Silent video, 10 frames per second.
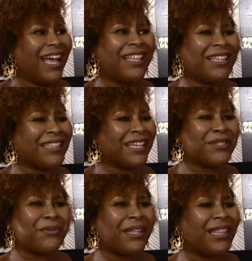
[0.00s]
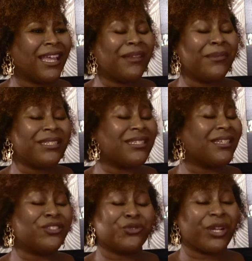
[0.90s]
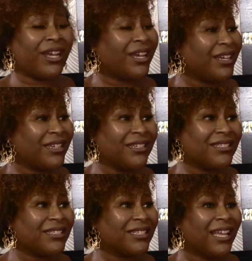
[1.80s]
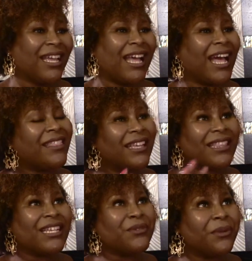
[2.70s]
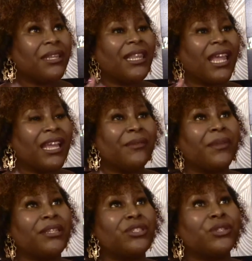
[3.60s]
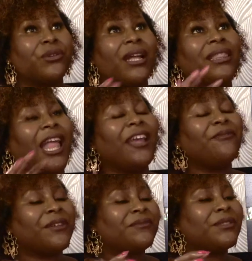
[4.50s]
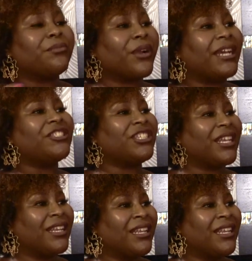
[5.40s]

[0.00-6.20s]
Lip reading: I think that's what led me to drugs. I think that's what led me to a life of depression,